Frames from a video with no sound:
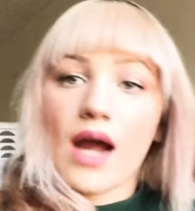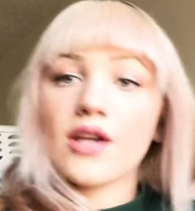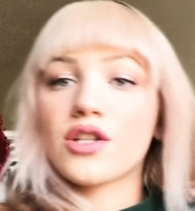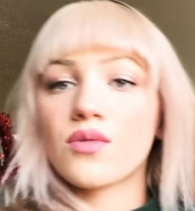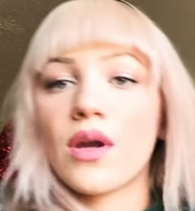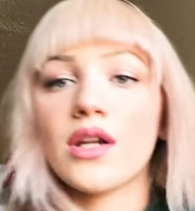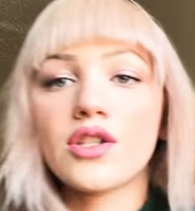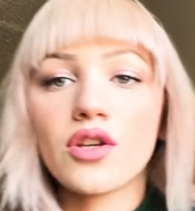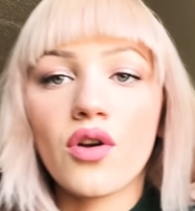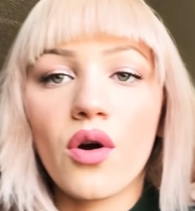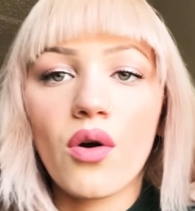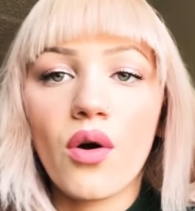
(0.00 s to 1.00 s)
I just wanted to
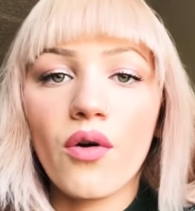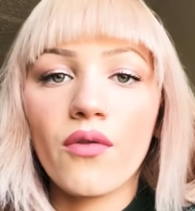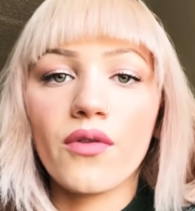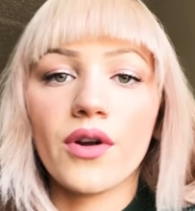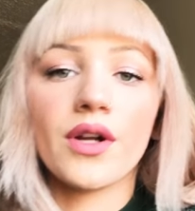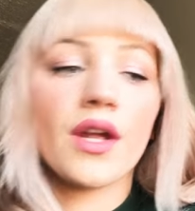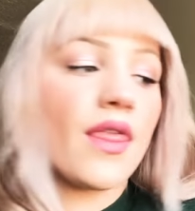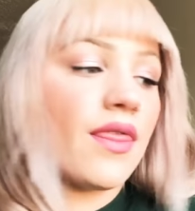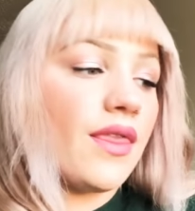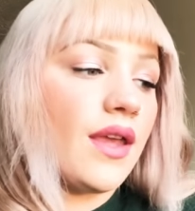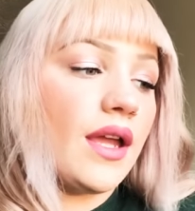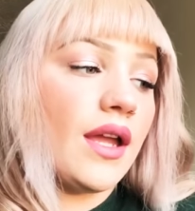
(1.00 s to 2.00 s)
go over
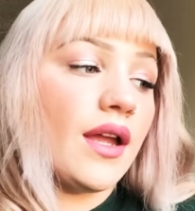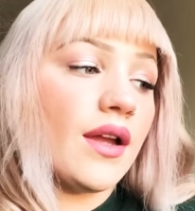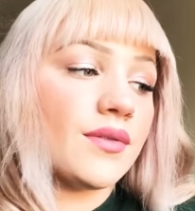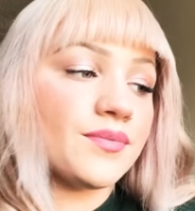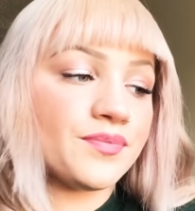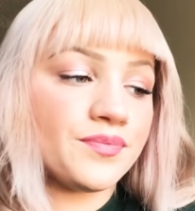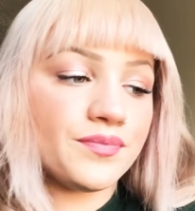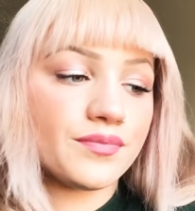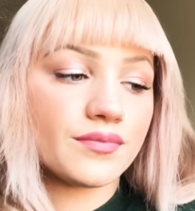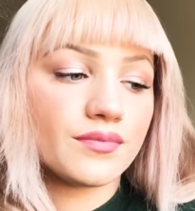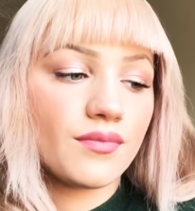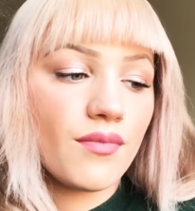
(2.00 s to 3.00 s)
the
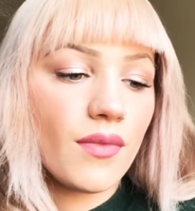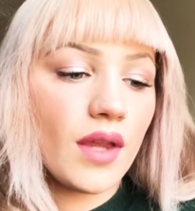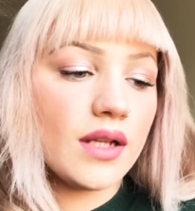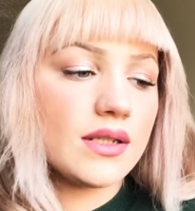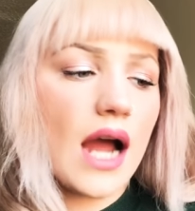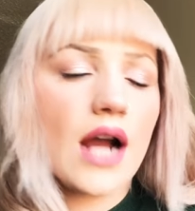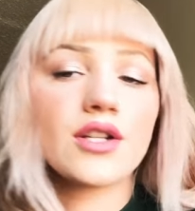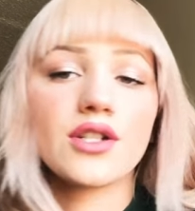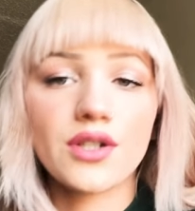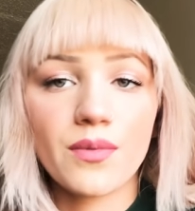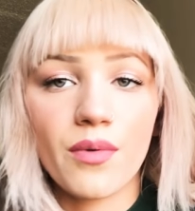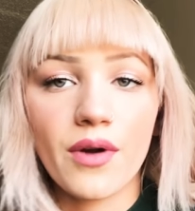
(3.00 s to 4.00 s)

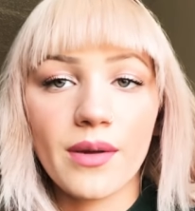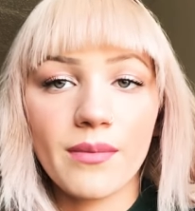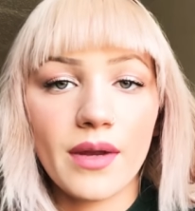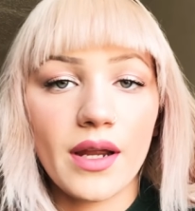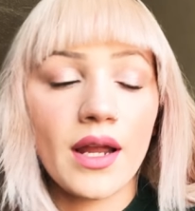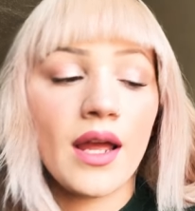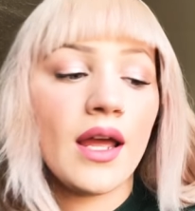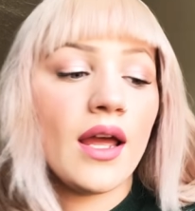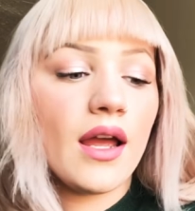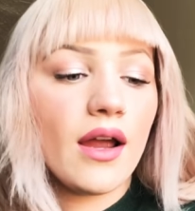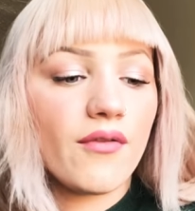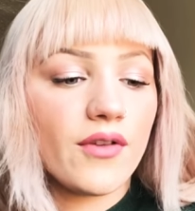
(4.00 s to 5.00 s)
doctor's appointment,
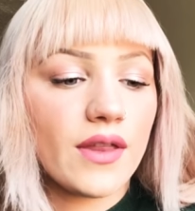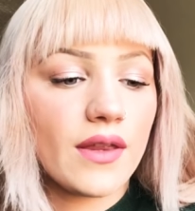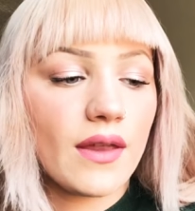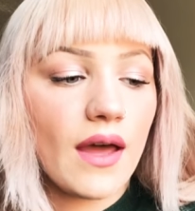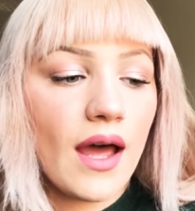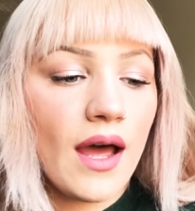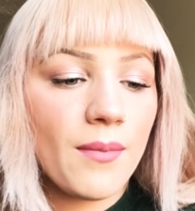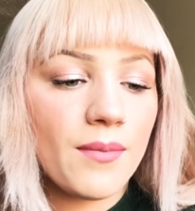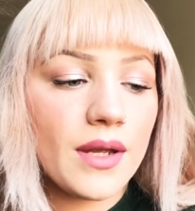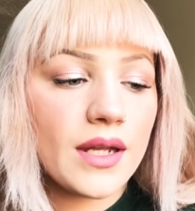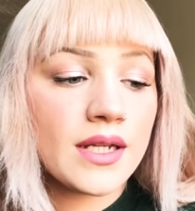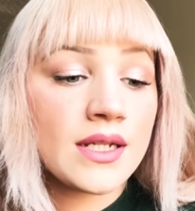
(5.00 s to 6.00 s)
everything that
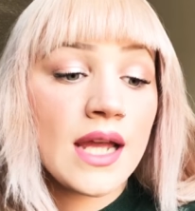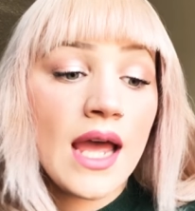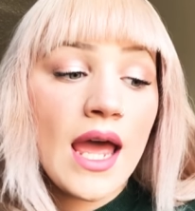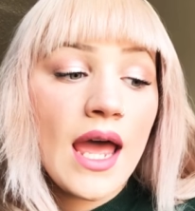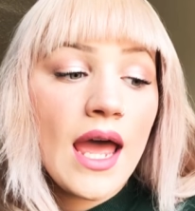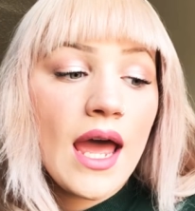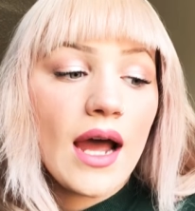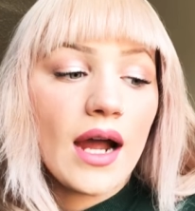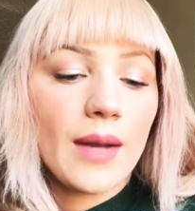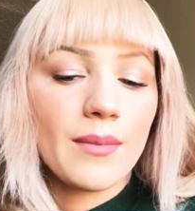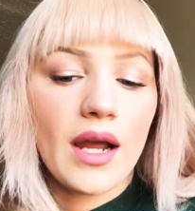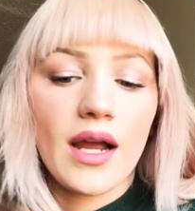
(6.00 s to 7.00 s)
happened.
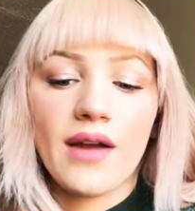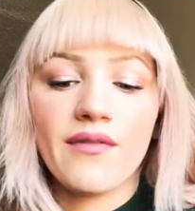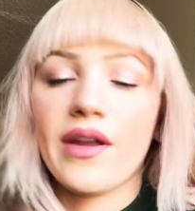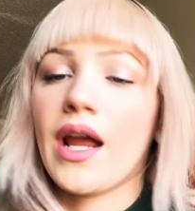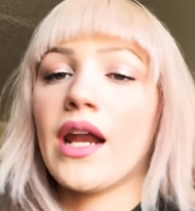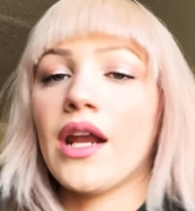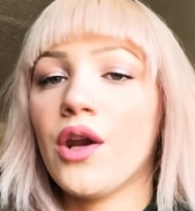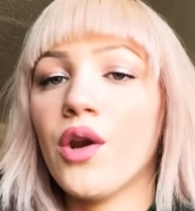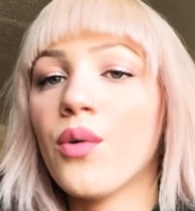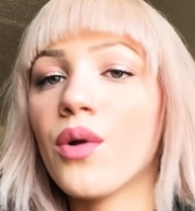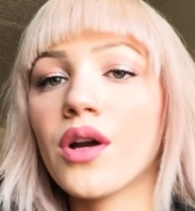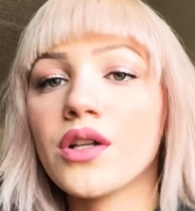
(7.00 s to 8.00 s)
I'm not having any
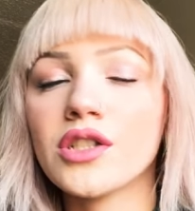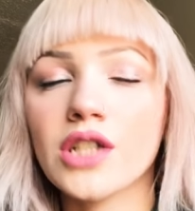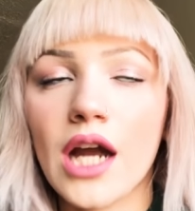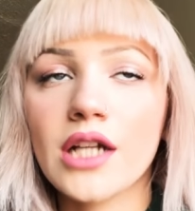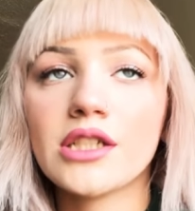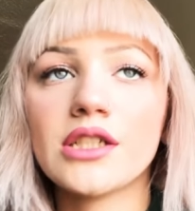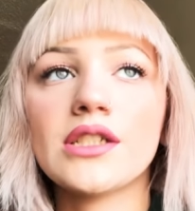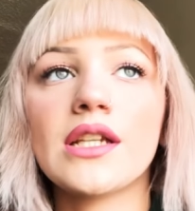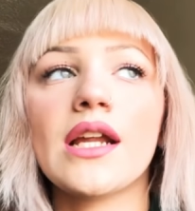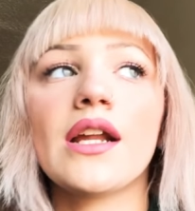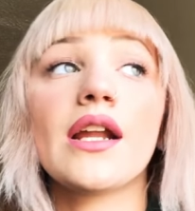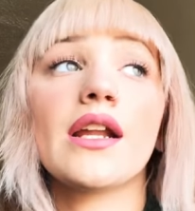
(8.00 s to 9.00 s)
newer contractions
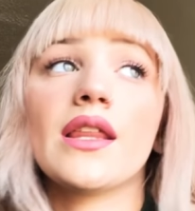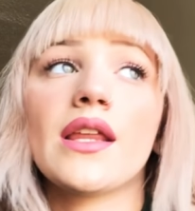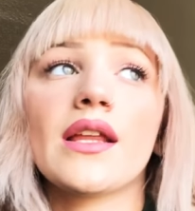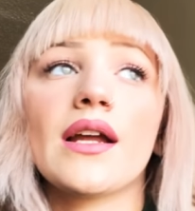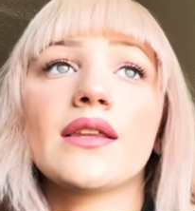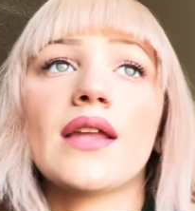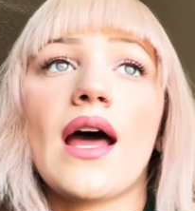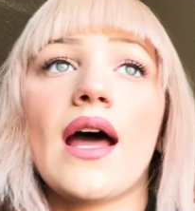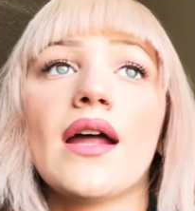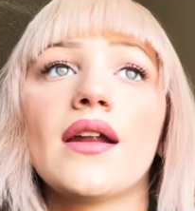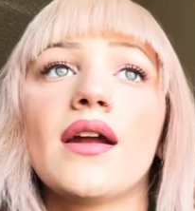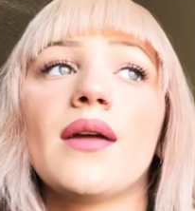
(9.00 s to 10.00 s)
and anything like that.